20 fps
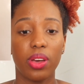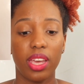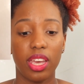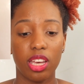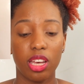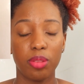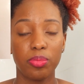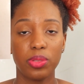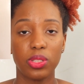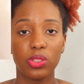
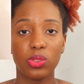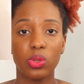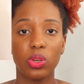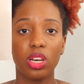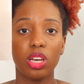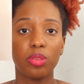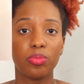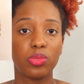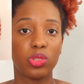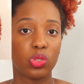helps to
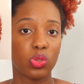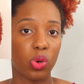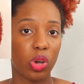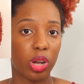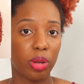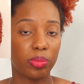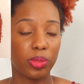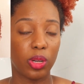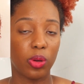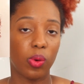
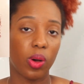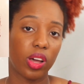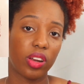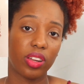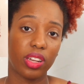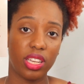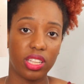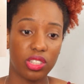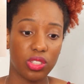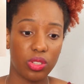absorb the water
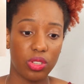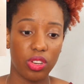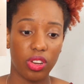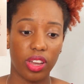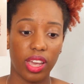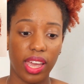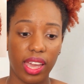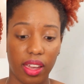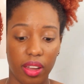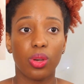into your hair.